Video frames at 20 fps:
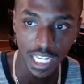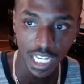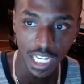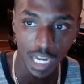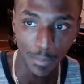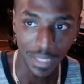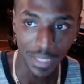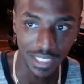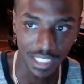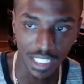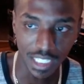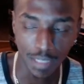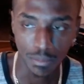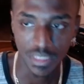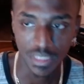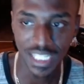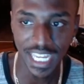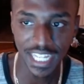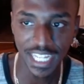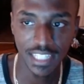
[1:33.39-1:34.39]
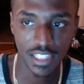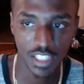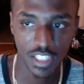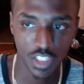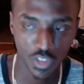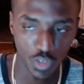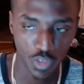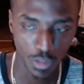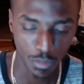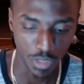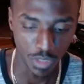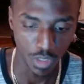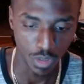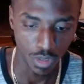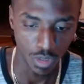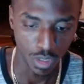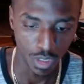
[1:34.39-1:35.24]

I'm about to come take this from you.